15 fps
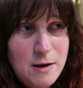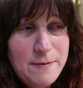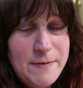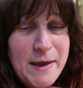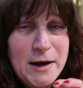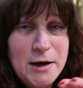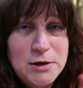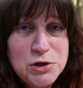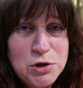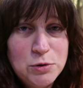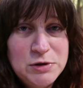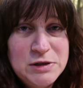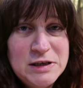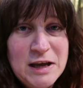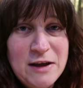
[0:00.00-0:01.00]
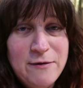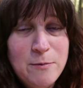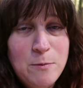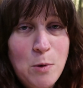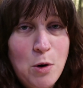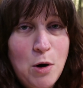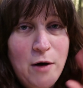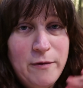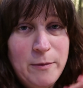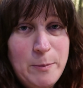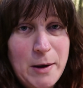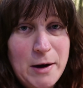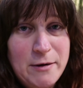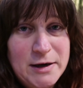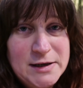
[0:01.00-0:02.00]
then it's going to give more of a
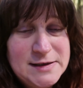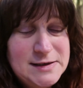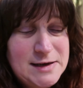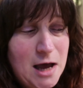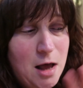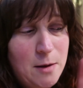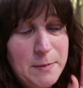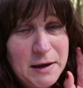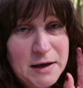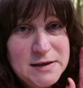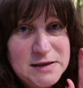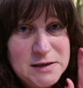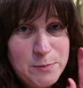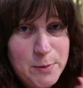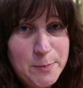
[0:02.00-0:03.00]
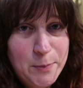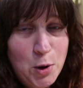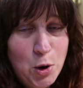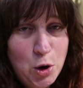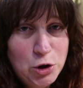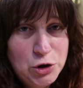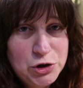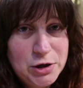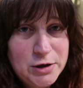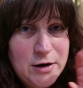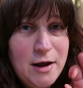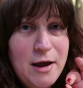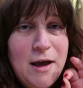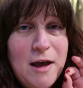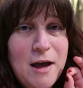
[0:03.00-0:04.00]
beret style, because the proportion
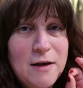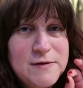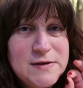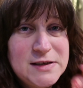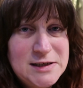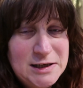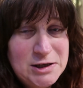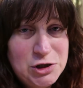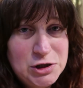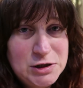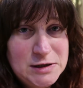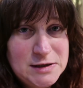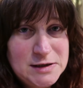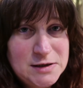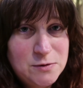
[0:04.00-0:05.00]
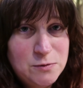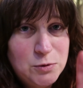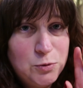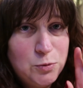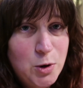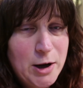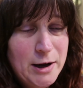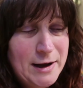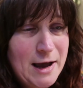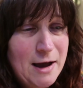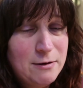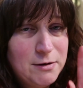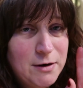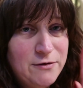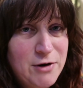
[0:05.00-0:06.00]
of stitches would work
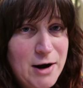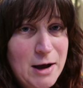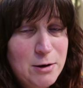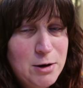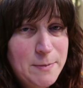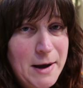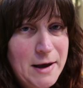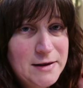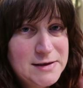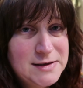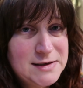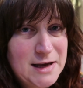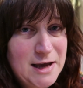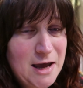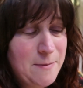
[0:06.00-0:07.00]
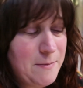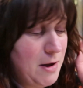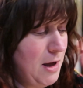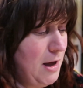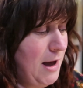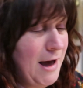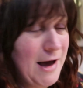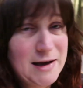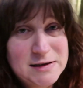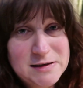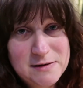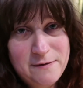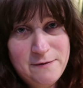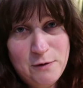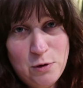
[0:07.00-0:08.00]
out around about the same
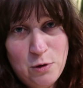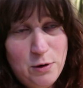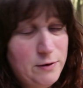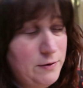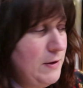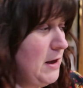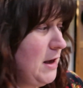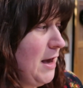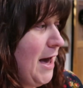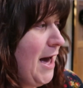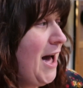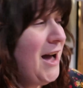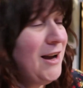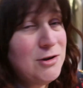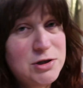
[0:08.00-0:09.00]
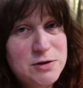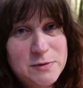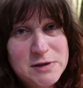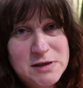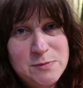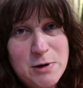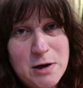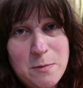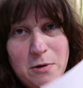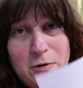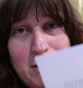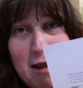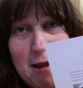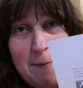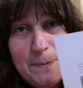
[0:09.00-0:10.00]
as for the actual spring
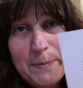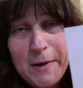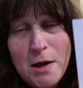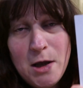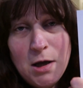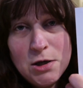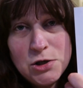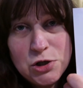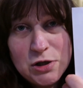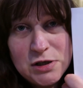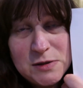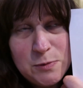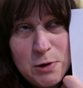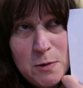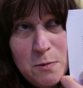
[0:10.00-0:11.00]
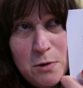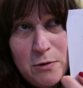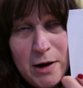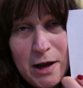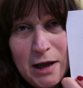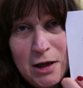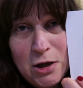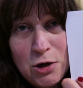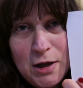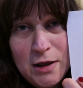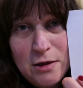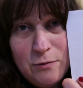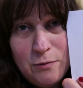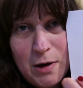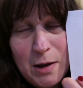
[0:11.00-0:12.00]
beret. So the spring beret, you knit
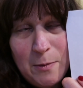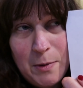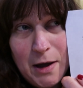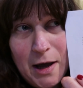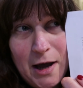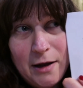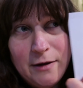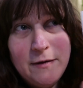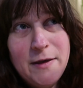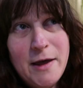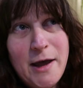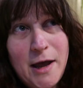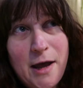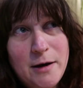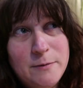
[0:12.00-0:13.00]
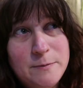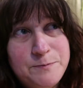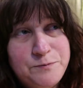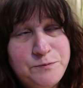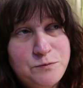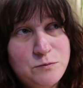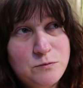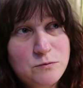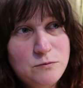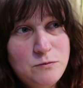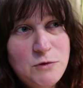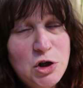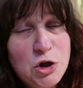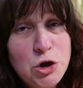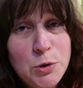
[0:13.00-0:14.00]
the rib and then
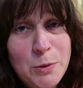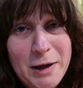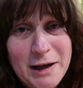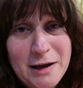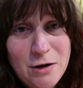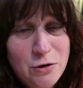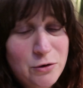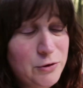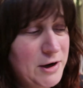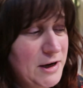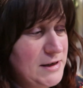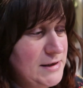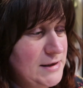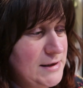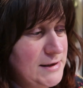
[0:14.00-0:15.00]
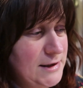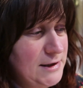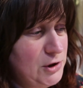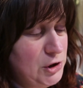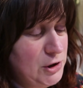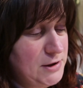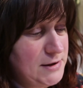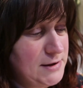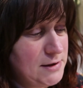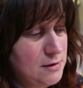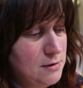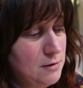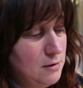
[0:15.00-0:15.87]
you increase the stitches